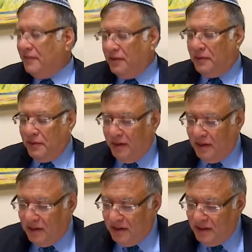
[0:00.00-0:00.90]
literally,
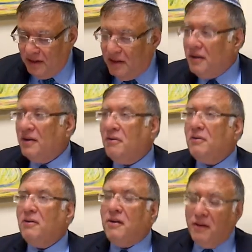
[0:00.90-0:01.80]

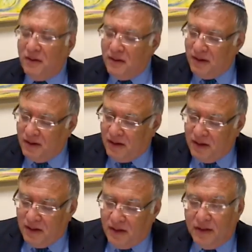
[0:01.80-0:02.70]
or
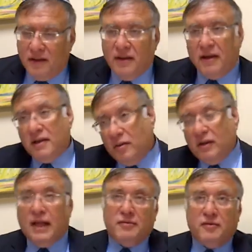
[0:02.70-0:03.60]
a long
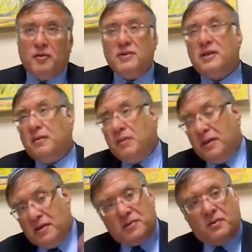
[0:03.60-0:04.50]
life, of course, could be
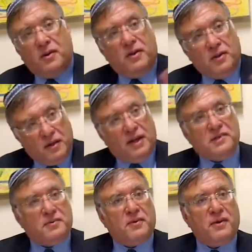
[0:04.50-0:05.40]
in this world, in the
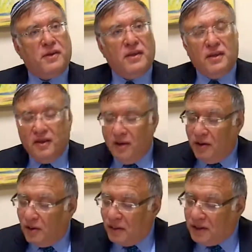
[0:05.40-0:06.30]
next world,
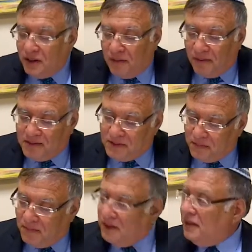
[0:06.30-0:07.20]
or it could also
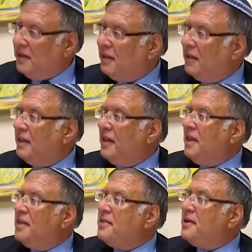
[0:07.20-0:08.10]
mean
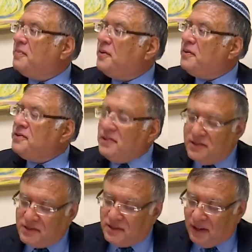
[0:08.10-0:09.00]
that a person
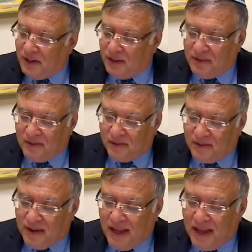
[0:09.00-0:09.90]
studying
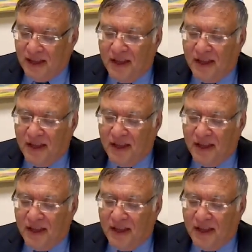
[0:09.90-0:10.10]
Torah